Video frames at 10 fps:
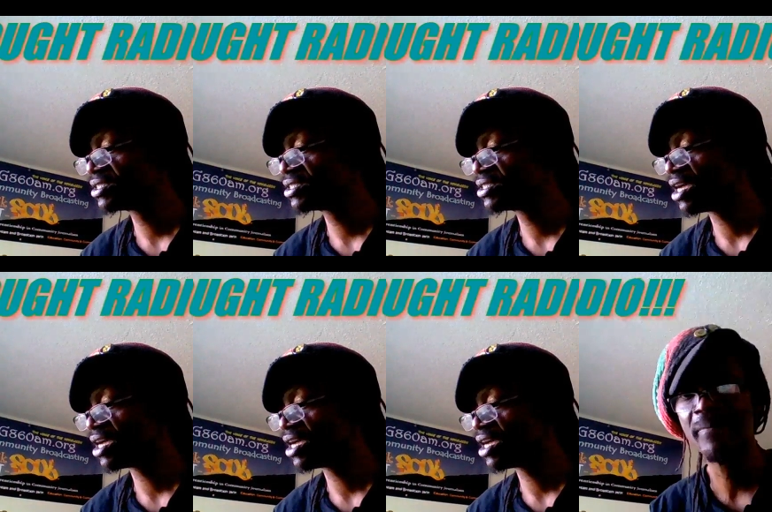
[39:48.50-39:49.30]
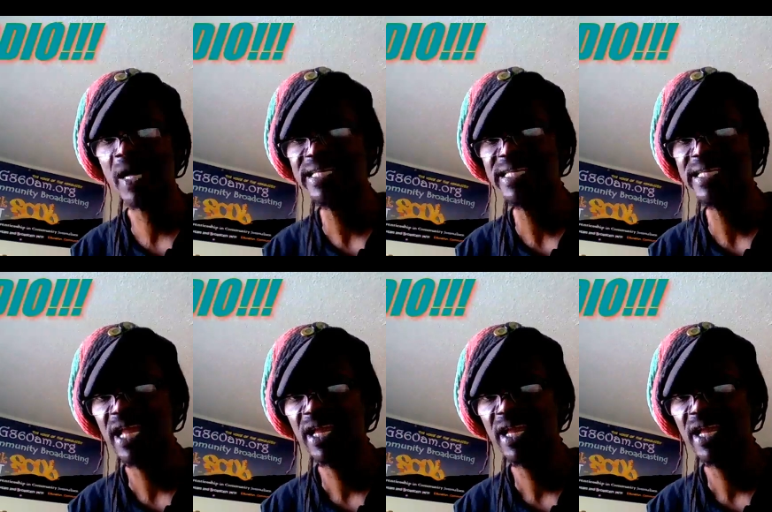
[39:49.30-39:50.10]
means come Monday
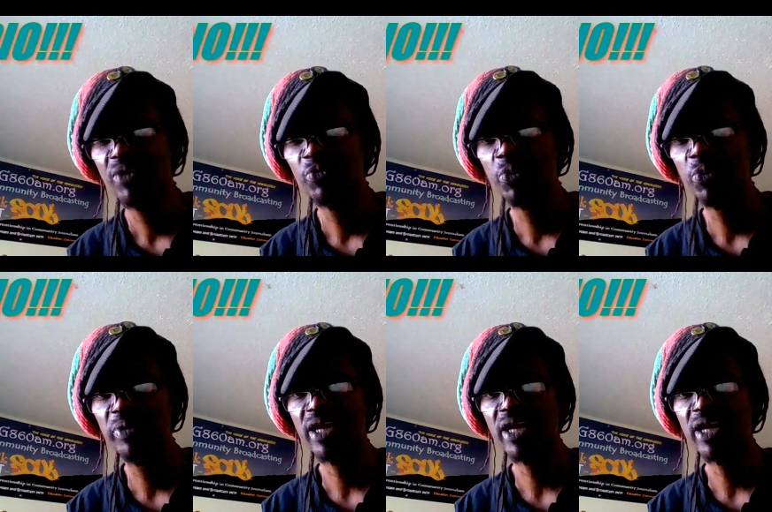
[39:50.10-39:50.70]
will be